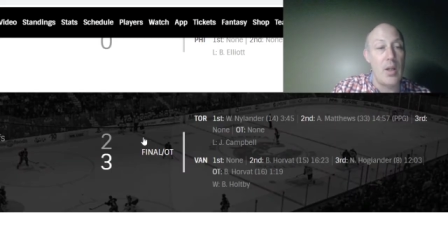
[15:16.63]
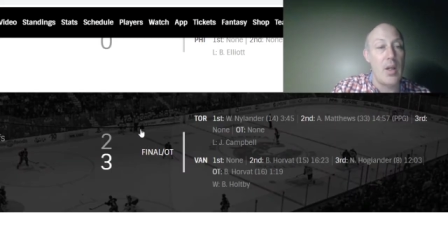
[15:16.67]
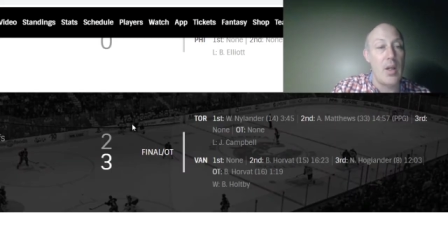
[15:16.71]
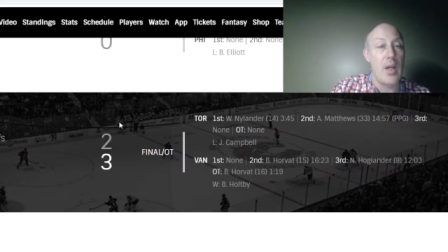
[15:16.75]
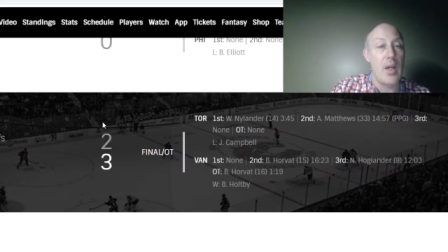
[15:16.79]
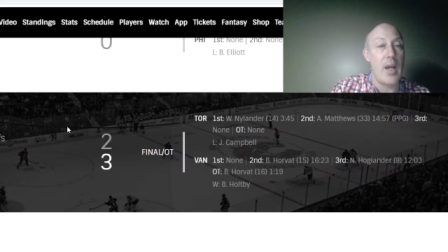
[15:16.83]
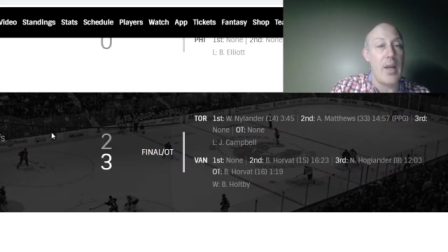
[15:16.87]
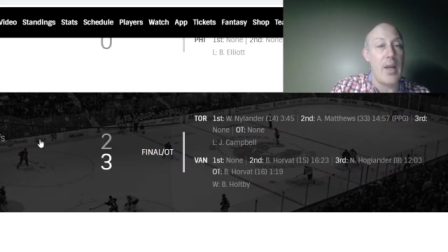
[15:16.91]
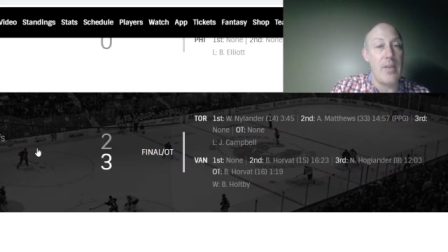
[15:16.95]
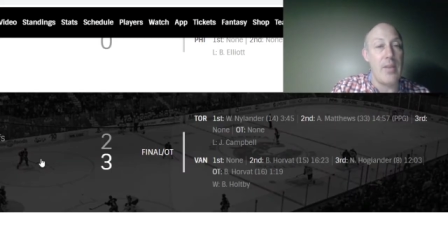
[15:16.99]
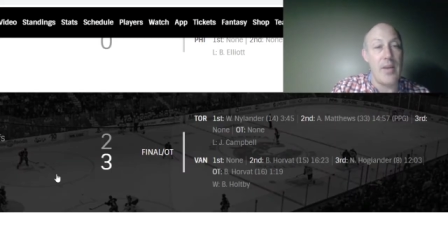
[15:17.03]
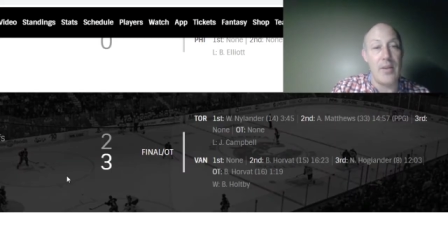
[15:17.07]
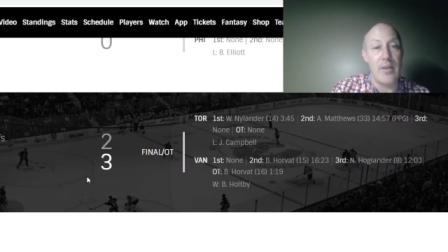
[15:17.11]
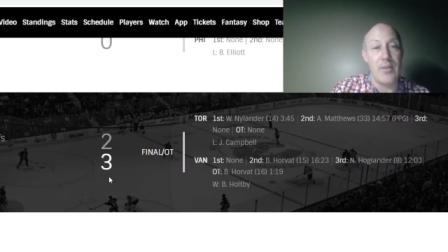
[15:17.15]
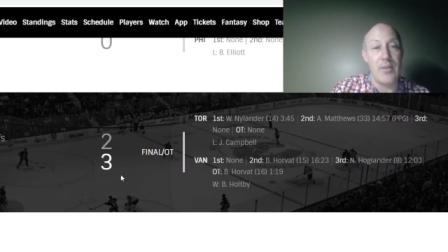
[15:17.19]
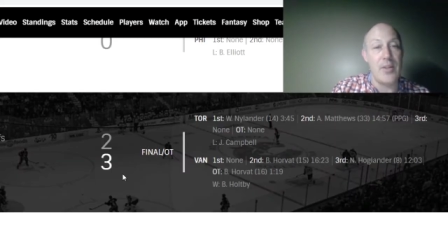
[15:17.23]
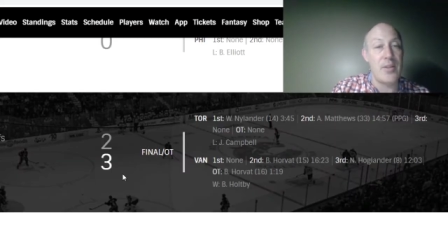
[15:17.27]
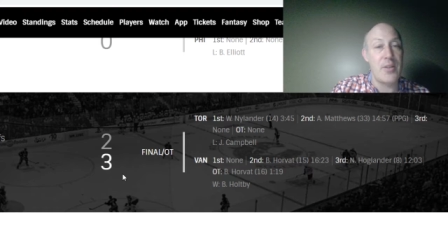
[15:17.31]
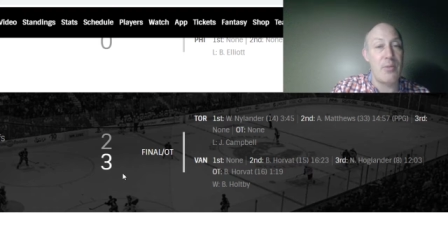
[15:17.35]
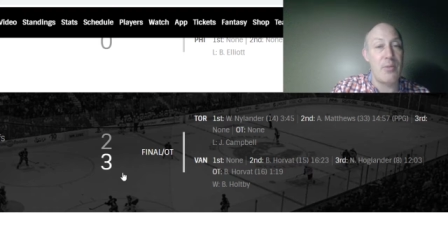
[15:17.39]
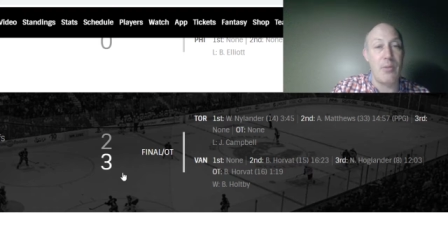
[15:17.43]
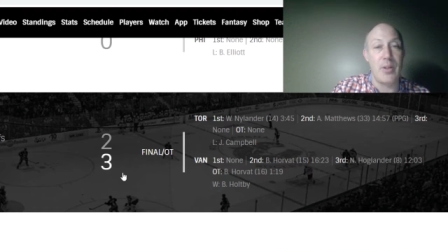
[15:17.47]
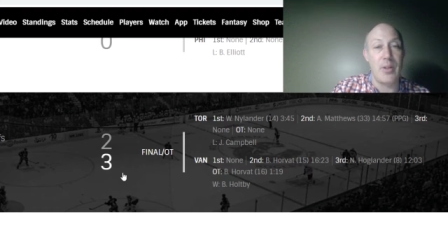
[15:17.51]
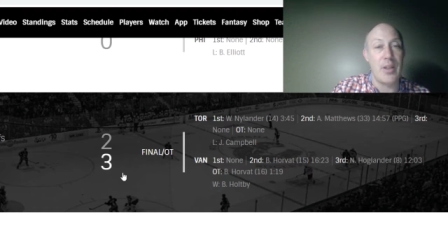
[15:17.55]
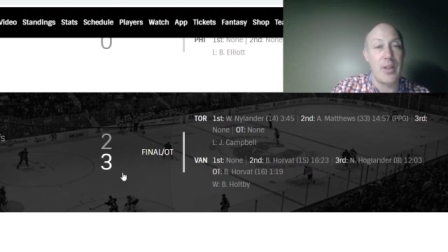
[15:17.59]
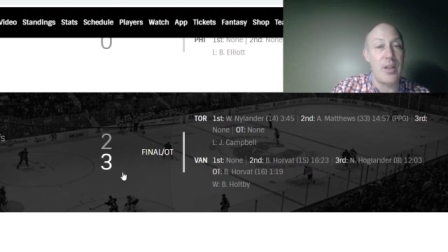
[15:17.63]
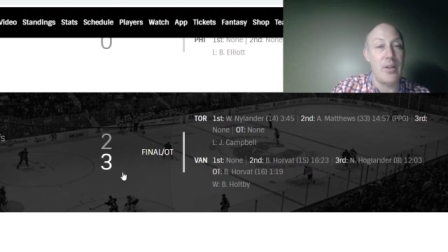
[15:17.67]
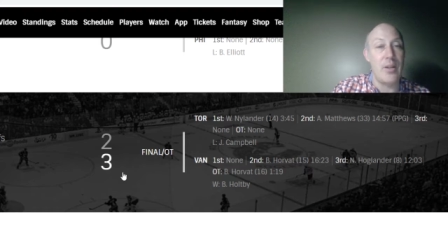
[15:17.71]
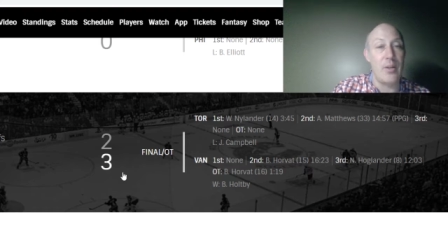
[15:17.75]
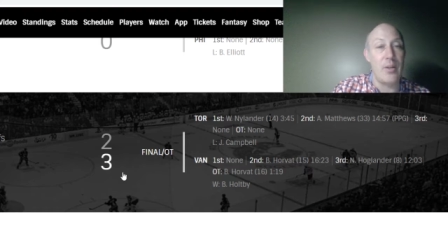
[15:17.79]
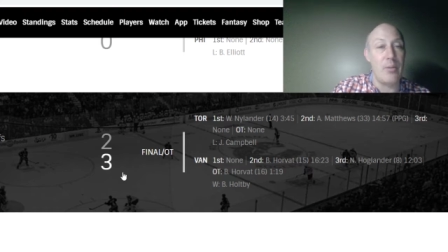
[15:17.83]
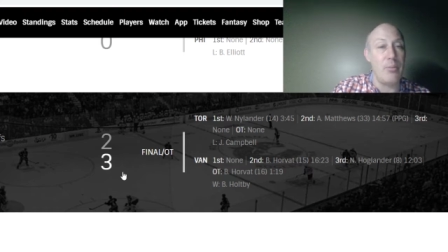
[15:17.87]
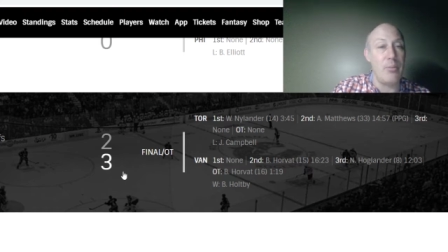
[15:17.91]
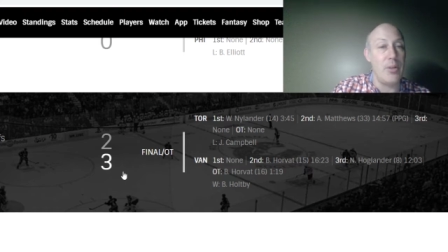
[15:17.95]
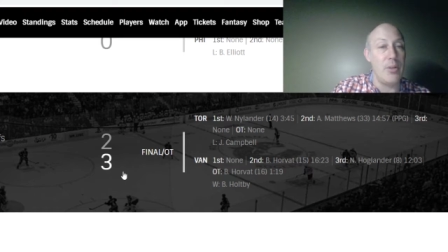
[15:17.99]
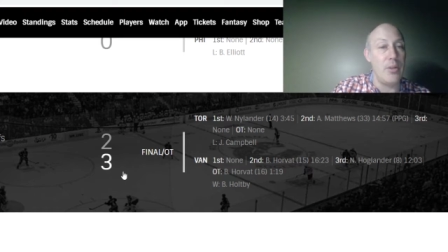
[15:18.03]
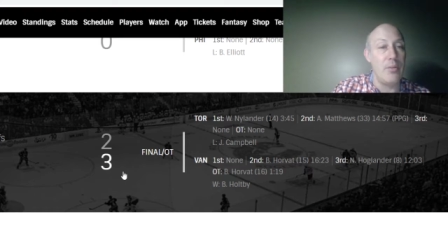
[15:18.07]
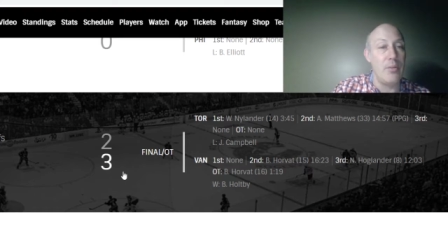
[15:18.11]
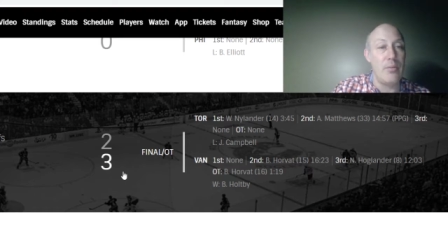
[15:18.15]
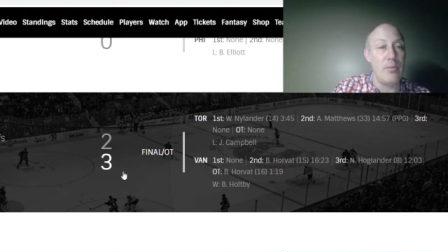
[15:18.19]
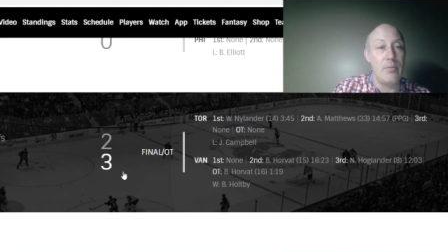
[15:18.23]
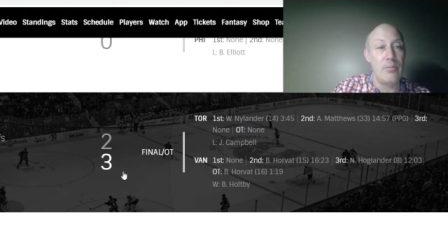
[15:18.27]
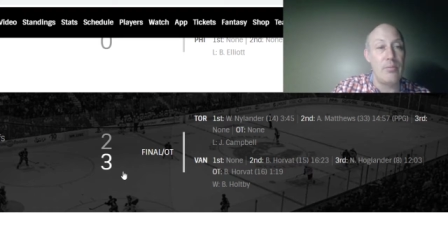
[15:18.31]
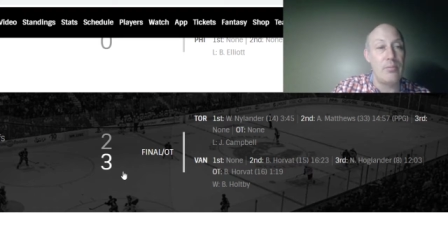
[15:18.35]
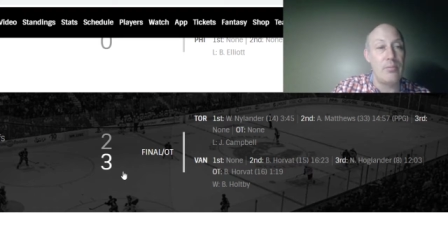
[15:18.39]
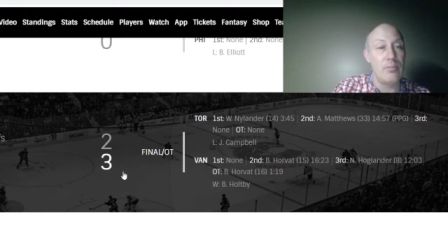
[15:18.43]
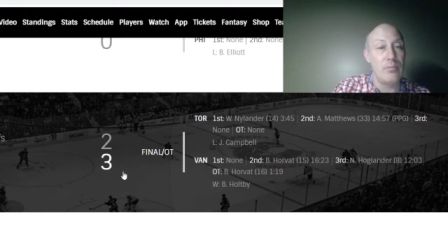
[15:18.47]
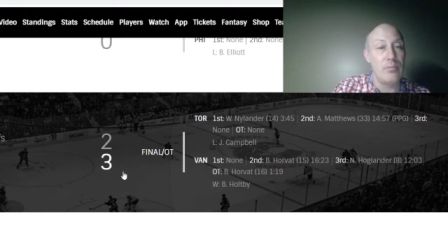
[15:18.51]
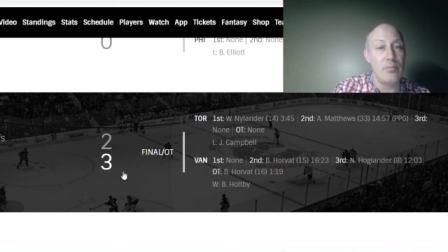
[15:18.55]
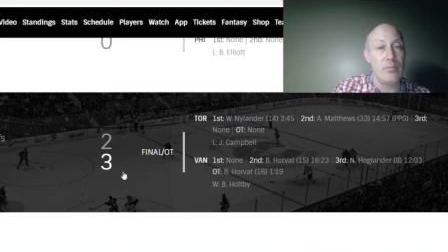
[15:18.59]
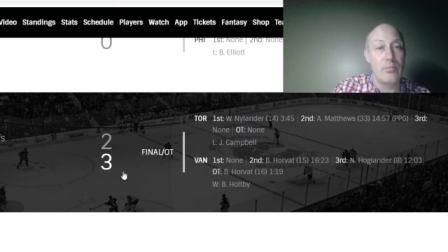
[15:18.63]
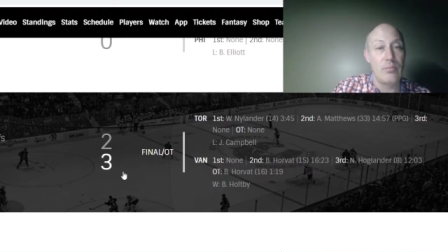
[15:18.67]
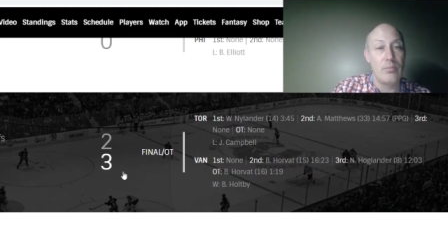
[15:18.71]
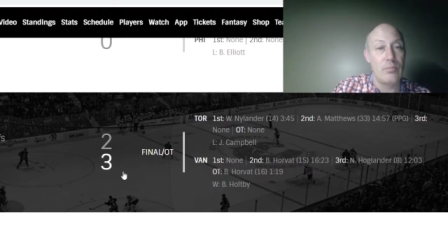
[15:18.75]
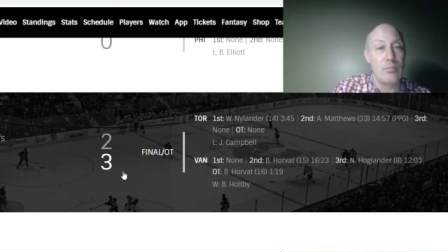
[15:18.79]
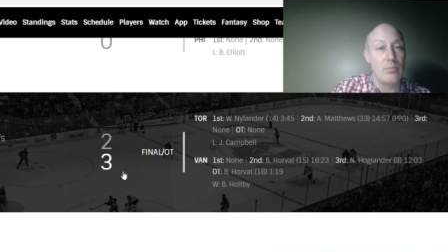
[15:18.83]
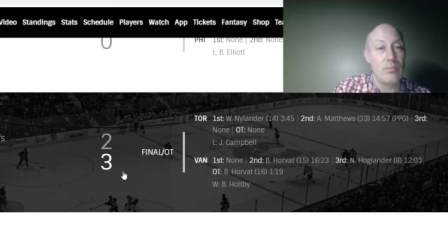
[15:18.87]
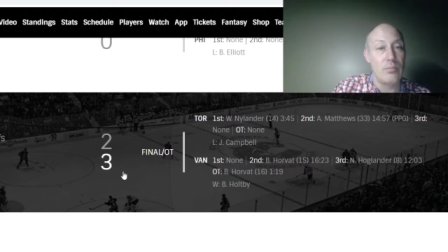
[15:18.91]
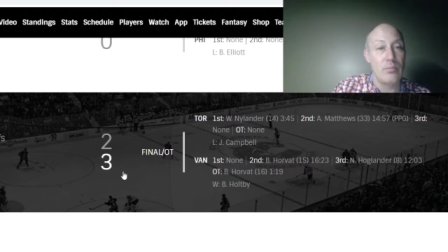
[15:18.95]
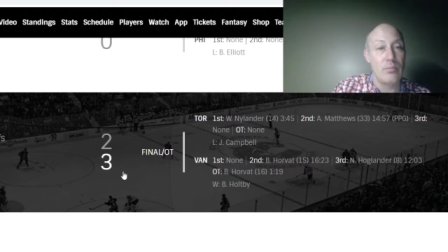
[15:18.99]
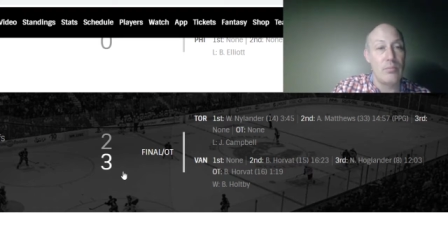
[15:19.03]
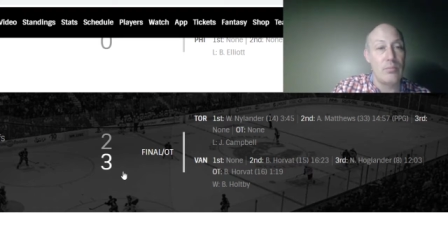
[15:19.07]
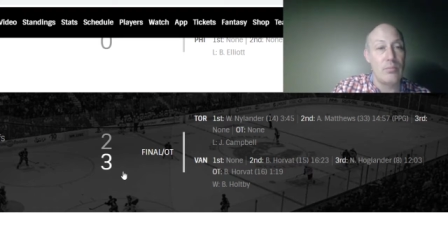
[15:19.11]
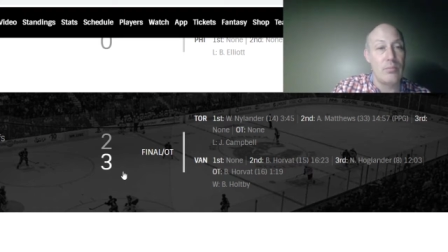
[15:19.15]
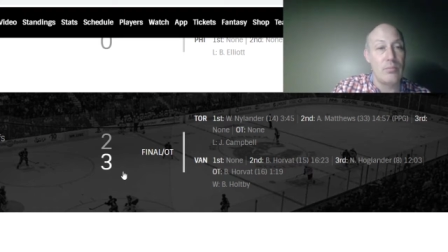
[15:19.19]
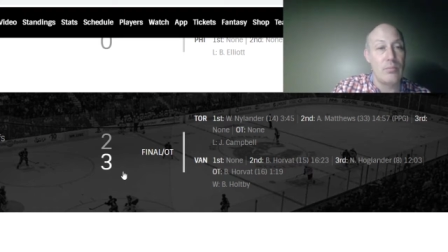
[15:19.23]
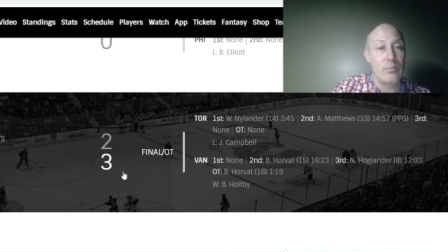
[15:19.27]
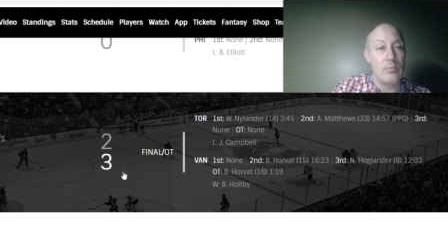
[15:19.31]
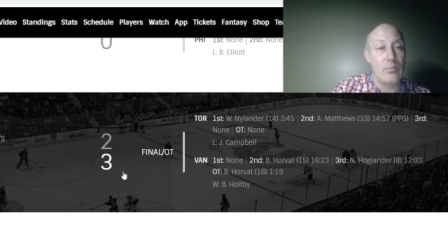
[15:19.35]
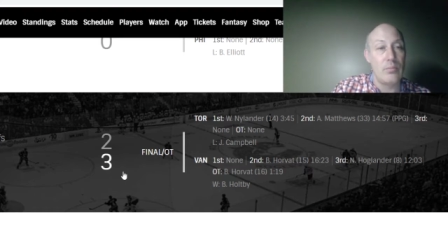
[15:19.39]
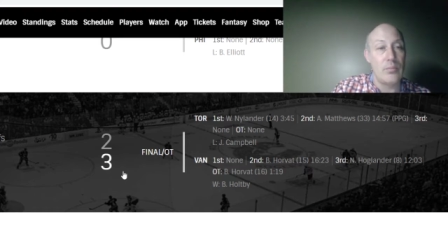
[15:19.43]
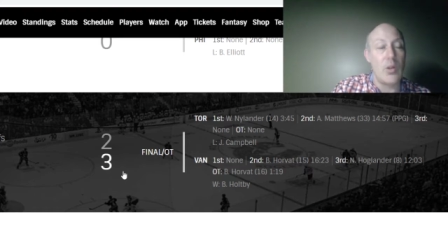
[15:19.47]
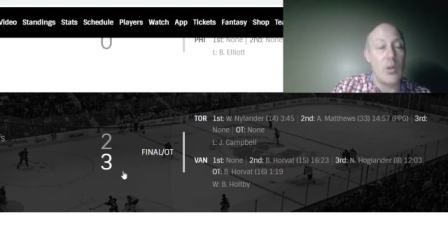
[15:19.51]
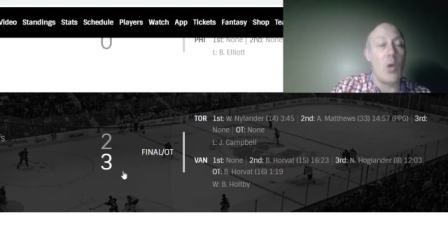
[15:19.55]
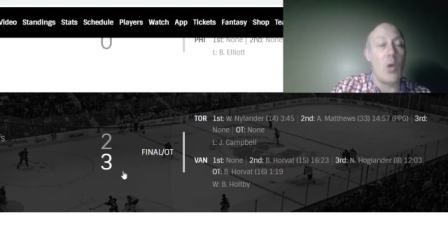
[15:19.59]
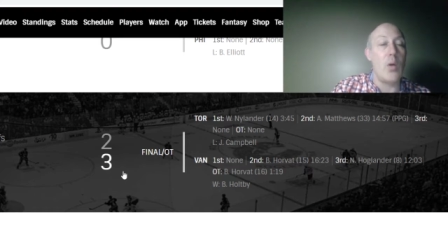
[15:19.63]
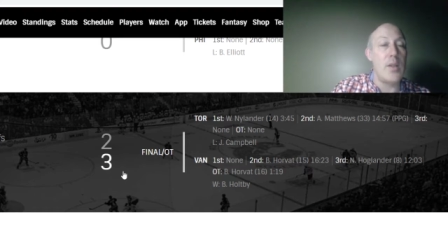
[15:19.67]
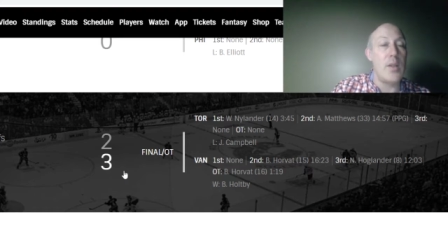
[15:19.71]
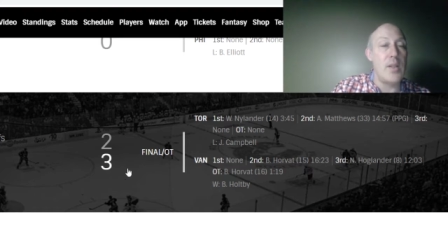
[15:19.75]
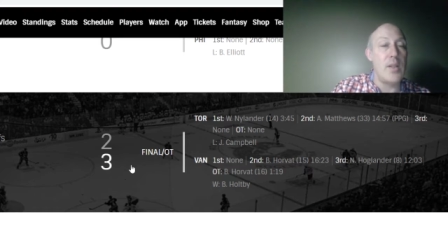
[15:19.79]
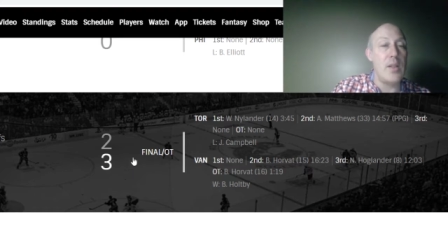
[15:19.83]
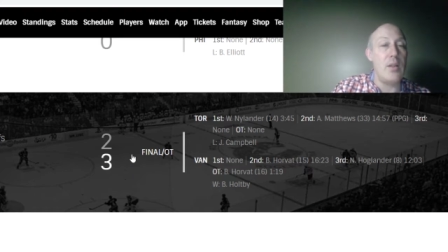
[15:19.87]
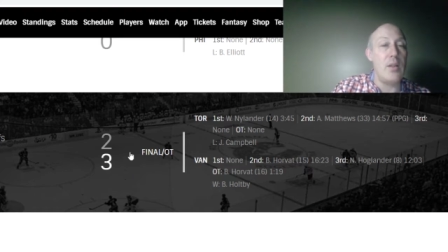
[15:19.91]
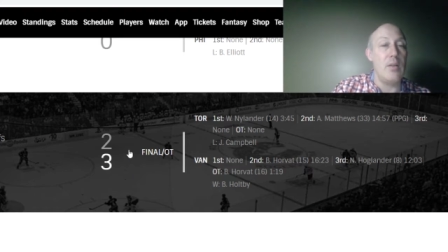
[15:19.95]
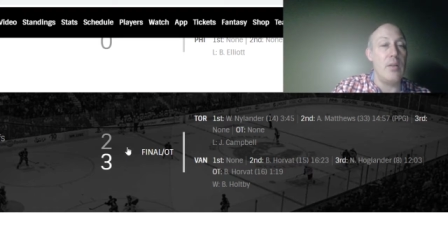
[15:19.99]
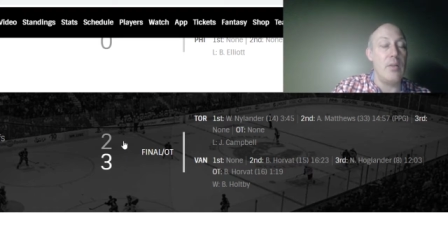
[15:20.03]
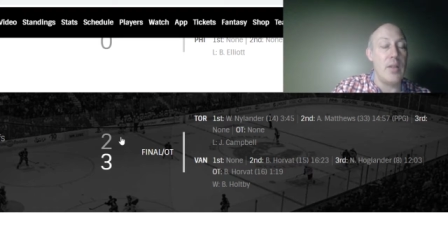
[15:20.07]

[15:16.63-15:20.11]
And then this one killed me. No, it didn't.